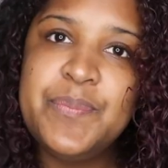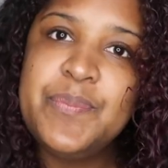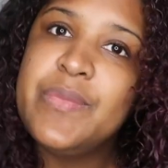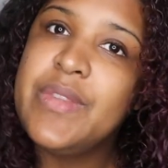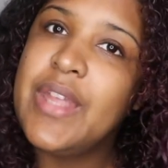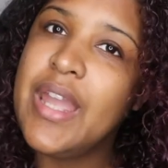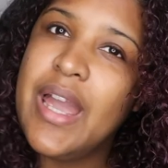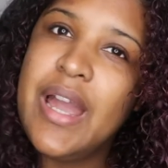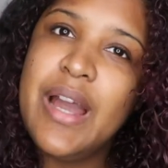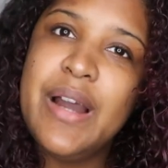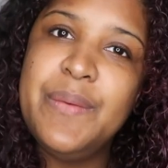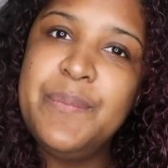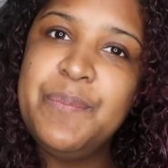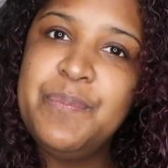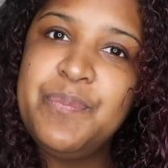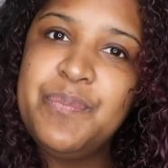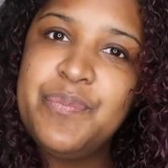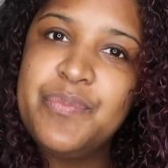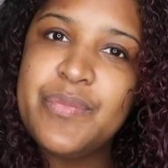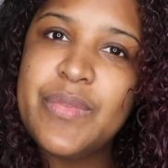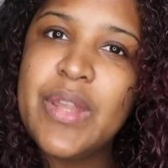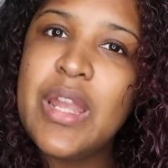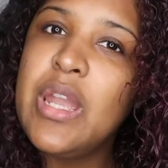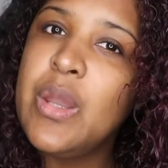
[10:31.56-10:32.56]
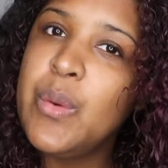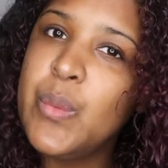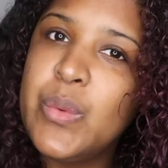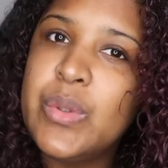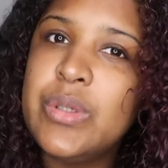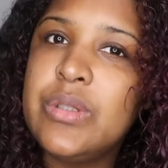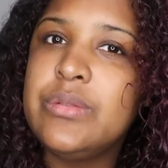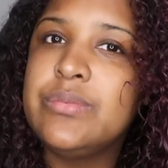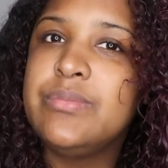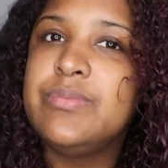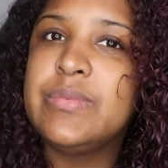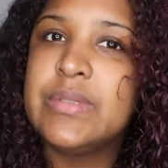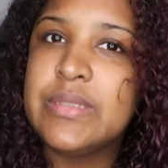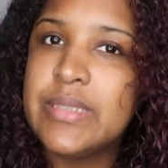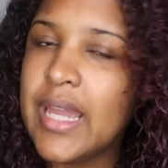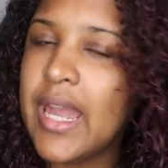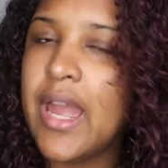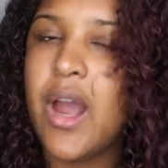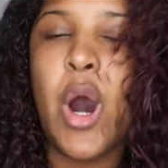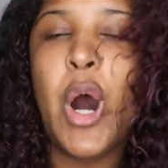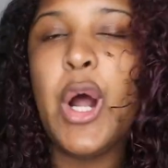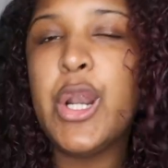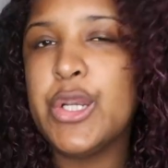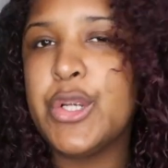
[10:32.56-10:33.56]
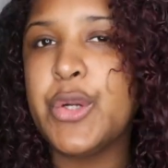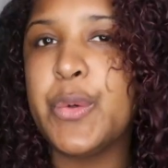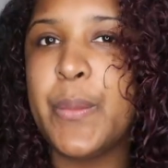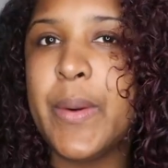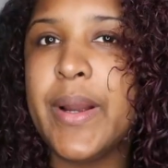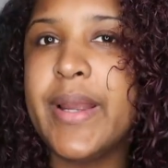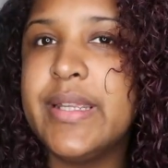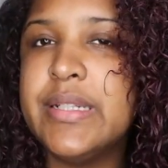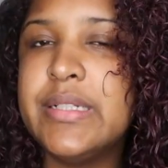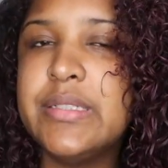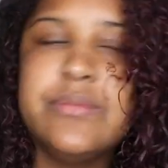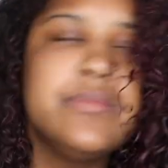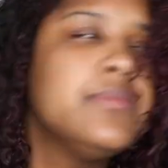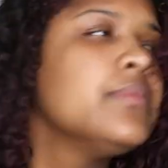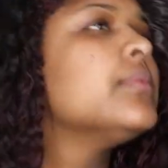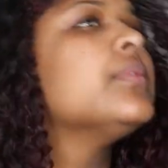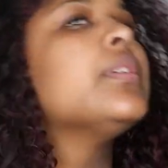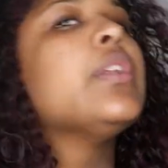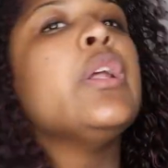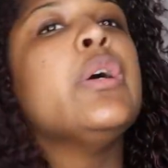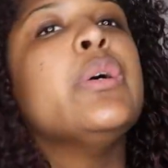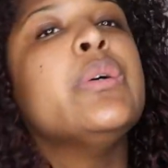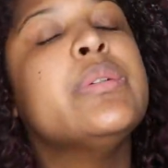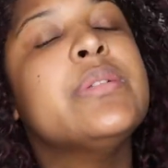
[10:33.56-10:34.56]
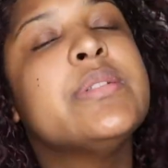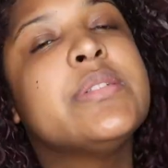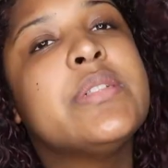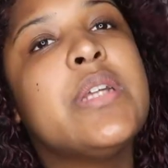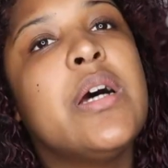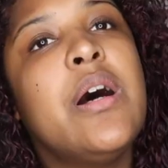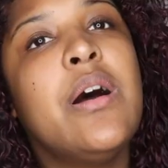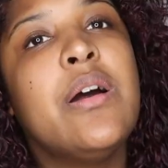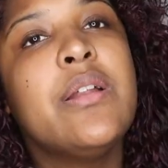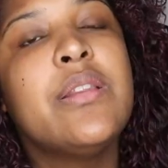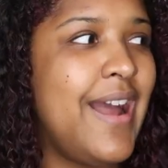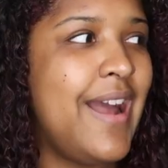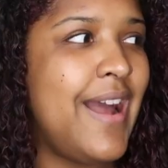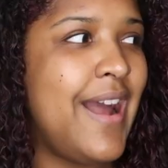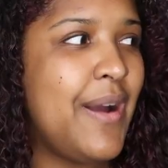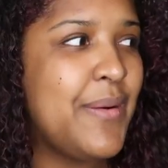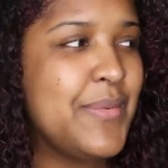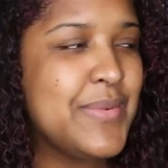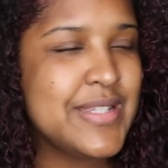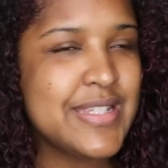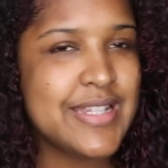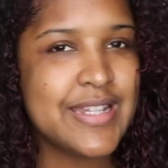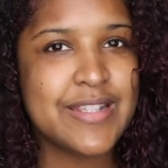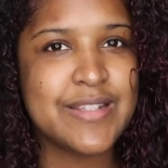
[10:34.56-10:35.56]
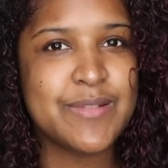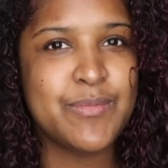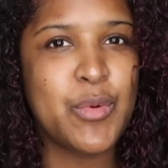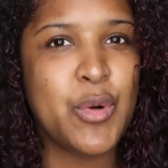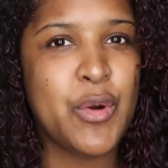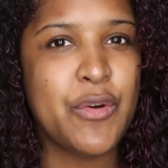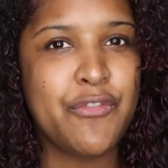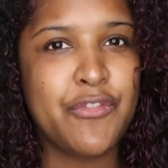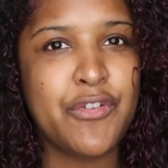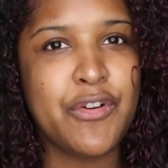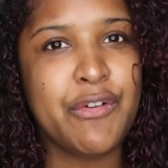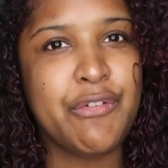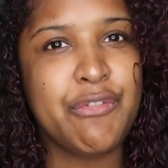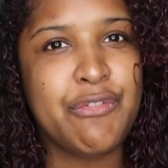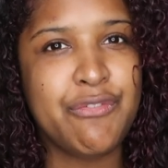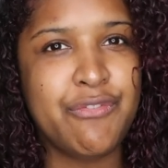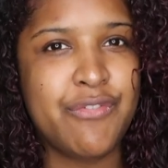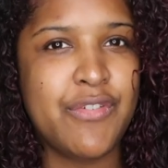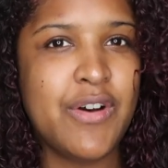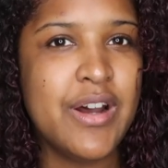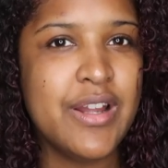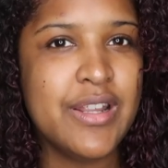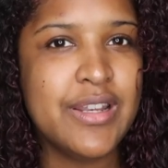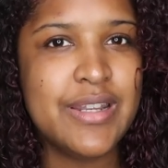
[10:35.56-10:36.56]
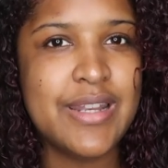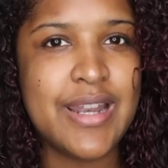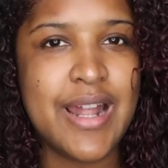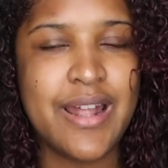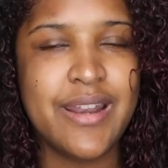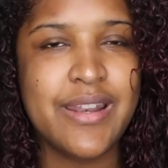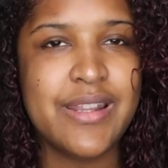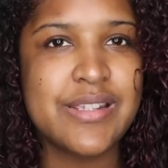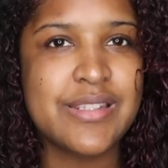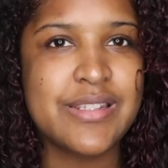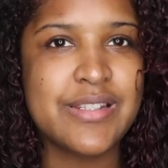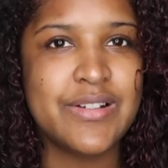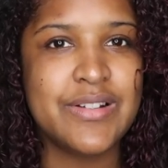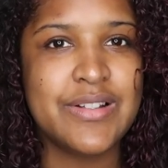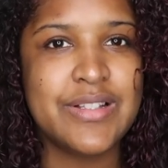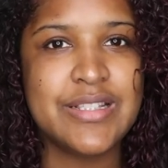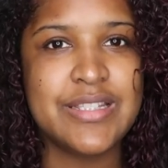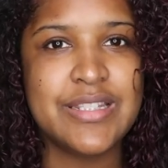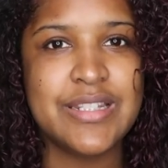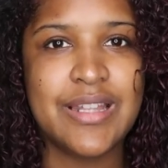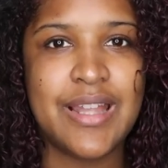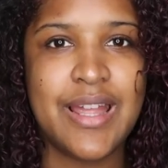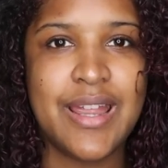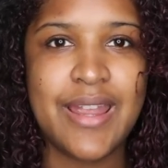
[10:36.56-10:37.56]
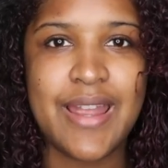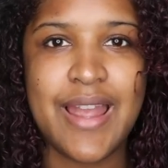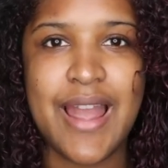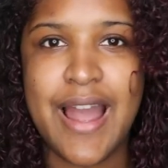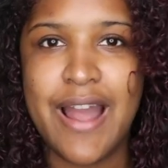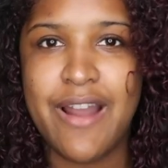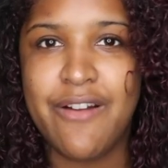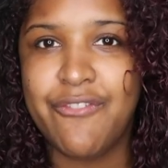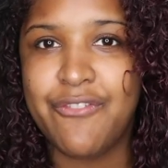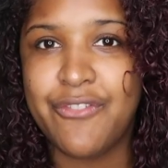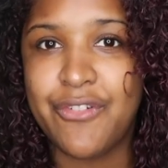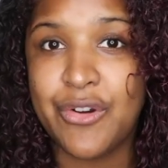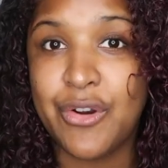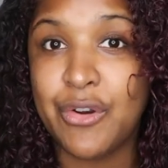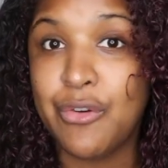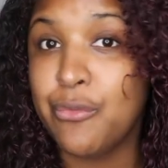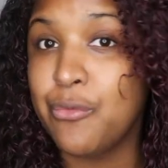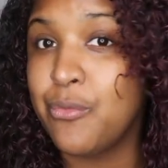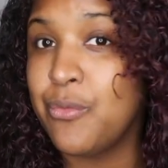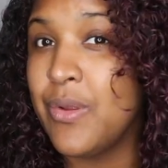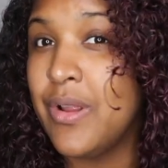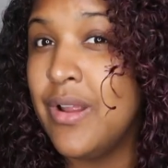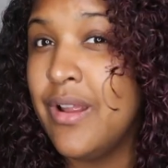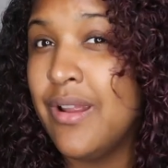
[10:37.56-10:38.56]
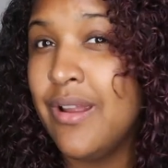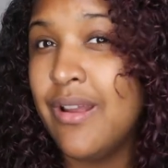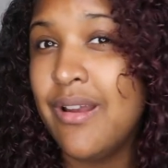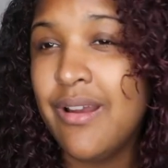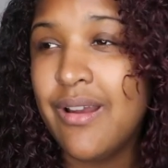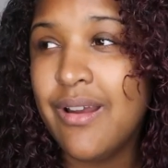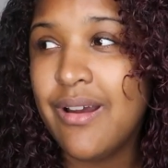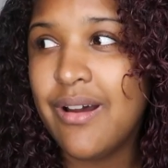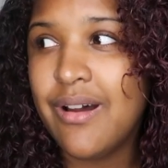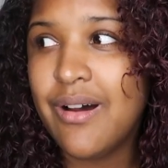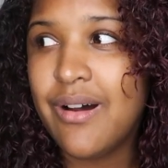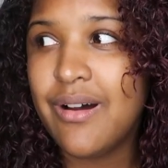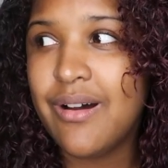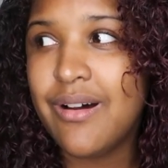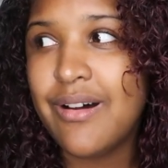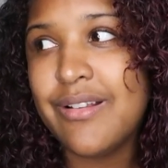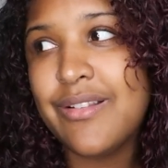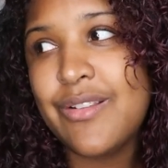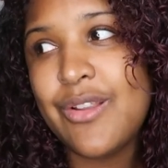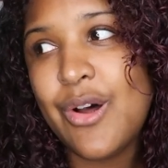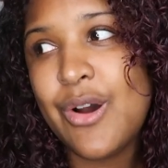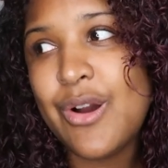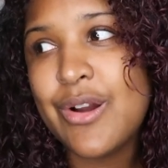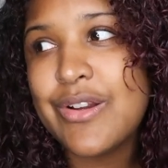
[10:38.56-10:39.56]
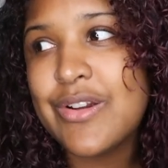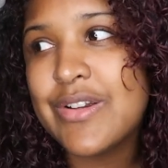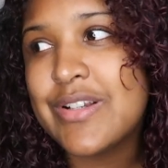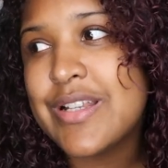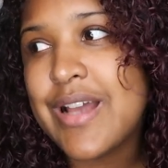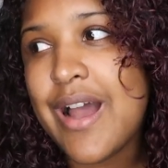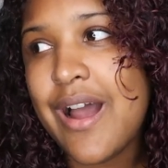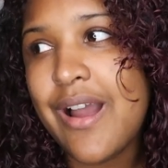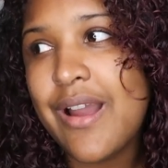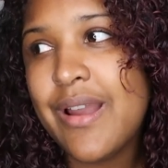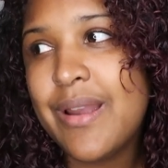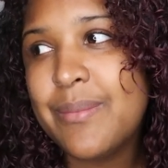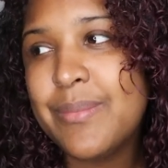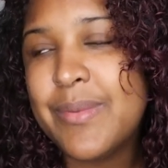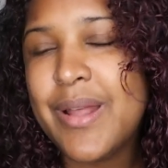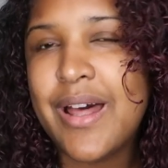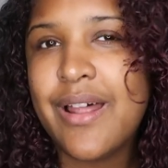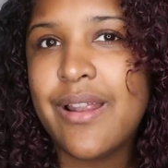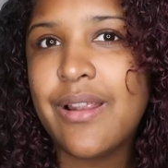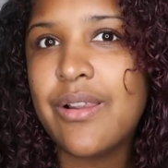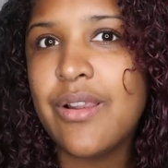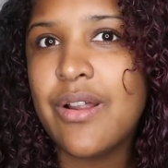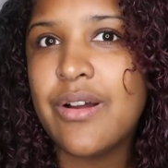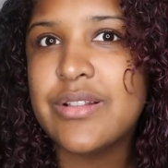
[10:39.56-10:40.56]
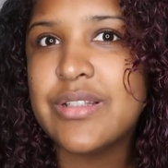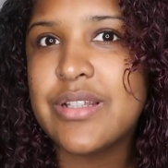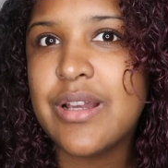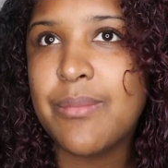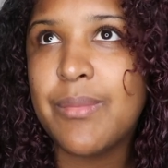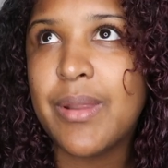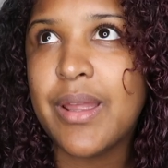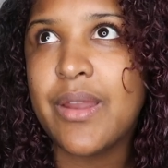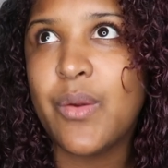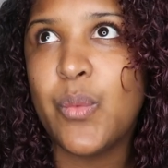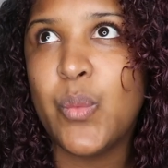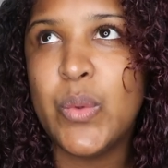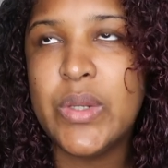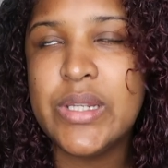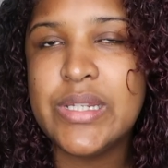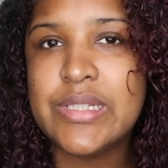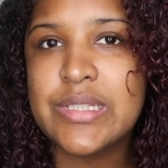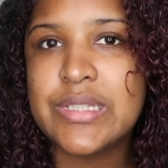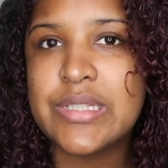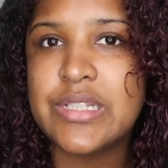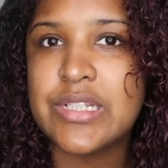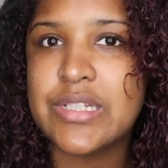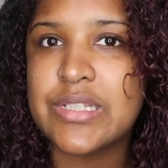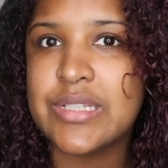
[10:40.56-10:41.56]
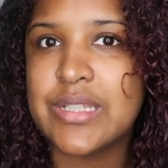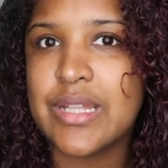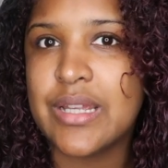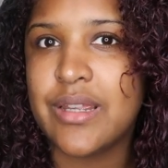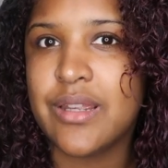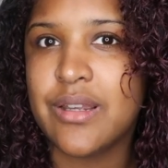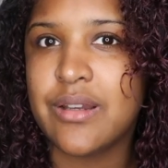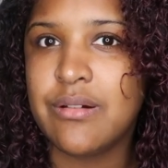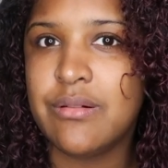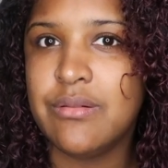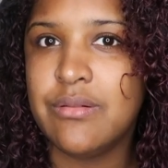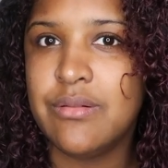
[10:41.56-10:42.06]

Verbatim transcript: yeah, it will get on your white clothes. I would say it's more for fun, not necessarily to like have for a long time, not a long time like weeks, just like